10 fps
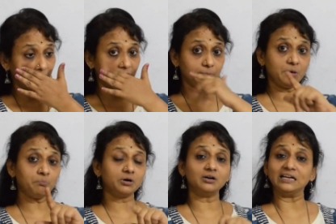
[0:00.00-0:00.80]

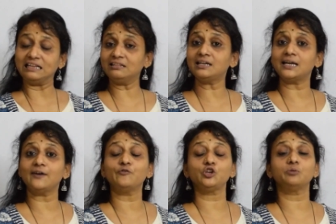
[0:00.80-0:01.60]
Remember in the
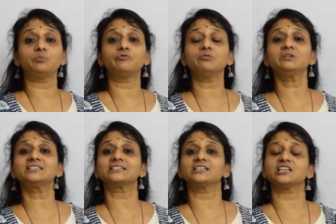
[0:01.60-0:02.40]
lab when you're performing
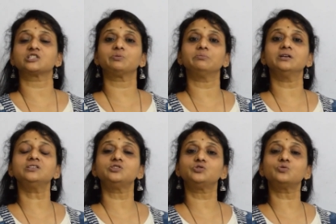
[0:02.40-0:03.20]
certain
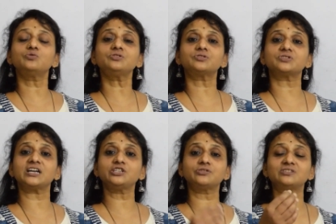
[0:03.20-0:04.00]
experiments, don't
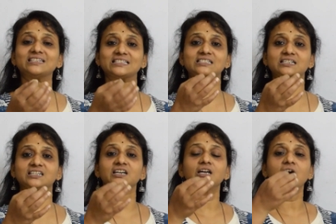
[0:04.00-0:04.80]
try to test it
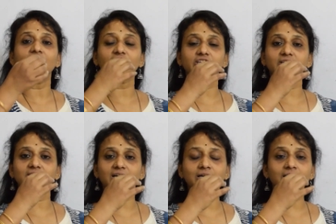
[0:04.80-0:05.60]
with your
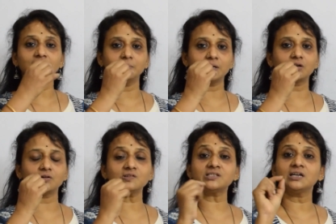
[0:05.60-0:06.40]
tongue
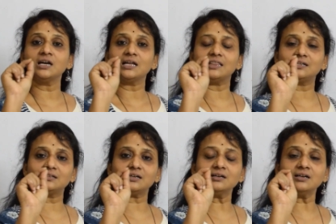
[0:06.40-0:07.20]
because the
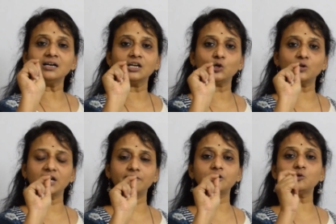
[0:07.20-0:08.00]
tongue, you
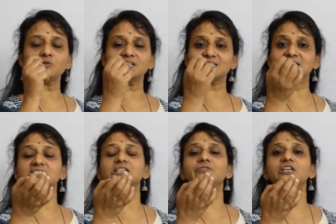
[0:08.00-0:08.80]
never know the
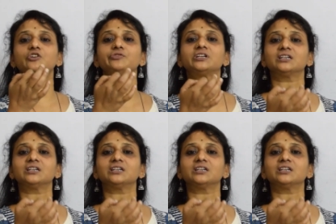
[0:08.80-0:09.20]
sensitivity of the